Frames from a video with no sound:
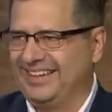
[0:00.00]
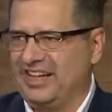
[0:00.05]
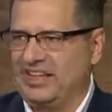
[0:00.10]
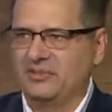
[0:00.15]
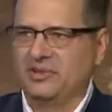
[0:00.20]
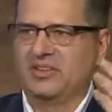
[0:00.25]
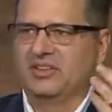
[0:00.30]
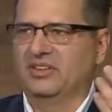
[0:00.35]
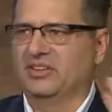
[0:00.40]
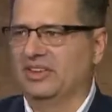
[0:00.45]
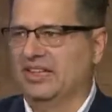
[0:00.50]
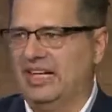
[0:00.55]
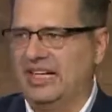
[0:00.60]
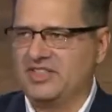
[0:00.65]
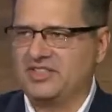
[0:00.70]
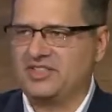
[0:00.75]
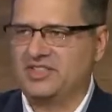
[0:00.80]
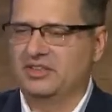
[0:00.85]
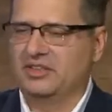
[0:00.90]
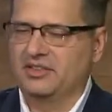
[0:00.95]
How did we do
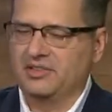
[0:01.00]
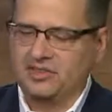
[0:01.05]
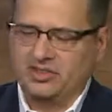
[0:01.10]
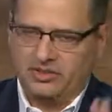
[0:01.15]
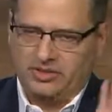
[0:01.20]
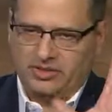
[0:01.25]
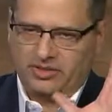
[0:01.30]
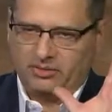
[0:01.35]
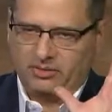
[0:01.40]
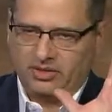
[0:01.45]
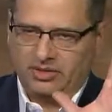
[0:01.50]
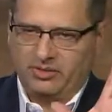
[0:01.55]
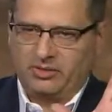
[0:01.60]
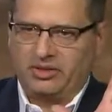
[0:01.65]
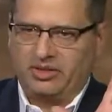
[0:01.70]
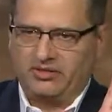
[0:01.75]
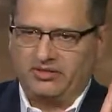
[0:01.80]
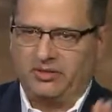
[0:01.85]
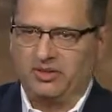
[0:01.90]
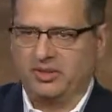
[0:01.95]
last year? And so you really
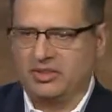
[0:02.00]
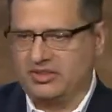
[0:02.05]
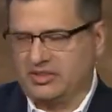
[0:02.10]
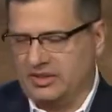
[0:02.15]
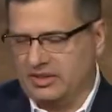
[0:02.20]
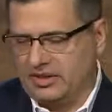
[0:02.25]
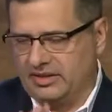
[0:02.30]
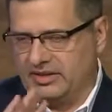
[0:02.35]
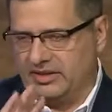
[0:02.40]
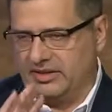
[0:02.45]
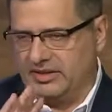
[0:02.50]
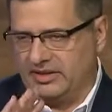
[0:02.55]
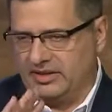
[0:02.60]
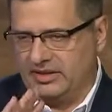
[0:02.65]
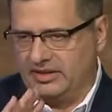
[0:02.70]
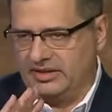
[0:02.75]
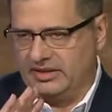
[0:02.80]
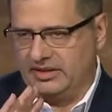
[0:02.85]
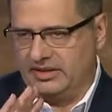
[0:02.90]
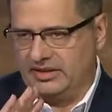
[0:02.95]
want to focus on,
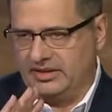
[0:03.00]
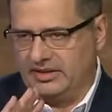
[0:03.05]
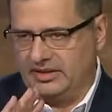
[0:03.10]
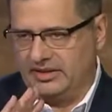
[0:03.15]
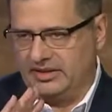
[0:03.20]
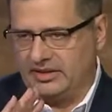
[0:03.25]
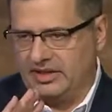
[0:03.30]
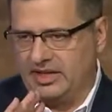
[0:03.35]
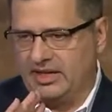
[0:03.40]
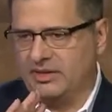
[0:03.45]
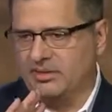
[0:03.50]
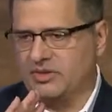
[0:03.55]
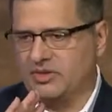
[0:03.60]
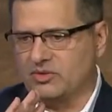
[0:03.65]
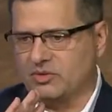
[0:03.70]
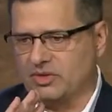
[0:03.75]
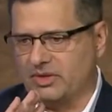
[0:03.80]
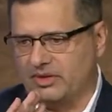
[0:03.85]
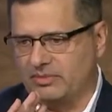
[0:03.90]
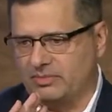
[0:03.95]
and I
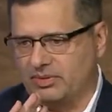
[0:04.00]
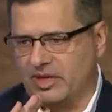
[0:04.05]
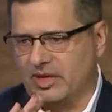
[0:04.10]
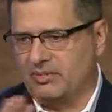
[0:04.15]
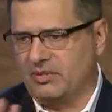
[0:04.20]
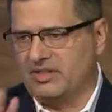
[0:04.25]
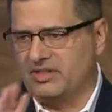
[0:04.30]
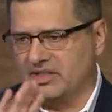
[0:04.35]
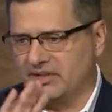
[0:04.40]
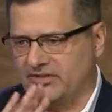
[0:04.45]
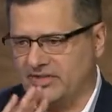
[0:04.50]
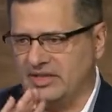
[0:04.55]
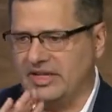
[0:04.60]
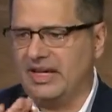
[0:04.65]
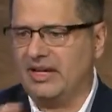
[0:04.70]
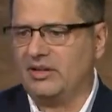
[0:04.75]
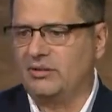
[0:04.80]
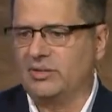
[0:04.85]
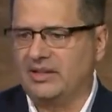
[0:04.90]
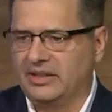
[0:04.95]
always want to pride myself on
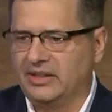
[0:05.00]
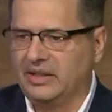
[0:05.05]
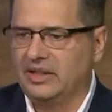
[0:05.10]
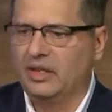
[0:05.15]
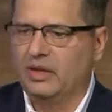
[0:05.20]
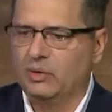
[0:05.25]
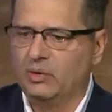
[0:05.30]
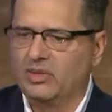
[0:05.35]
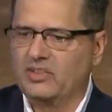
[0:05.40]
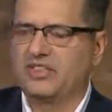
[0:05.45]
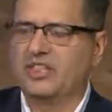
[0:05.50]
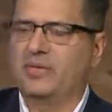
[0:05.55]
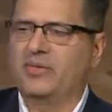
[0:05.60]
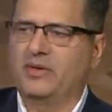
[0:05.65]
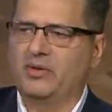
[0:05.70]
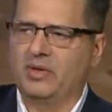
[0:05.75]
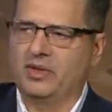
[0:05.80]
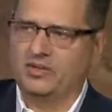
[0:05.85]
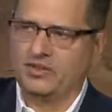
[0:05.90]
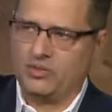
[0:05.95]
what's
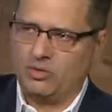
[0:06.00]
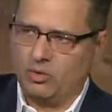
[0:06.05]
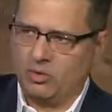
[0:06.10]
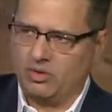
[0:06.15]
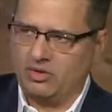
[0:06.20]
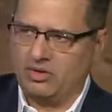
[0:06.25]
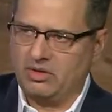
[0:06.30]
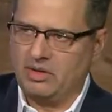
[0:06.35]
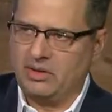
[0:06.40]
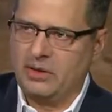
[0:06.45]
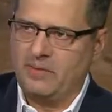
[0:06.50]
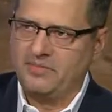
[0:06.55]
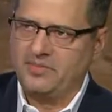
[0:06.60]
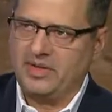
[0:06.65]
coming around the corner?